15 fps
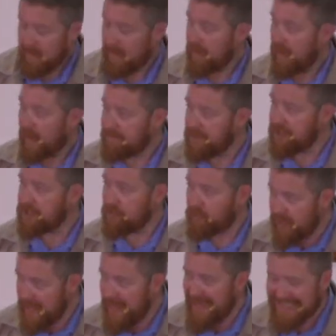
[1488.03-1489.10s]
I'm just
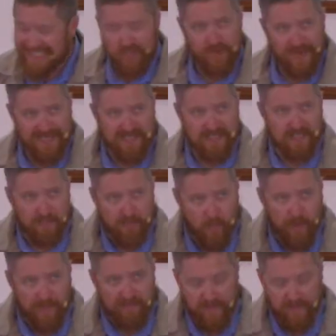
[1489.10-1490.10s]
reiterating the point that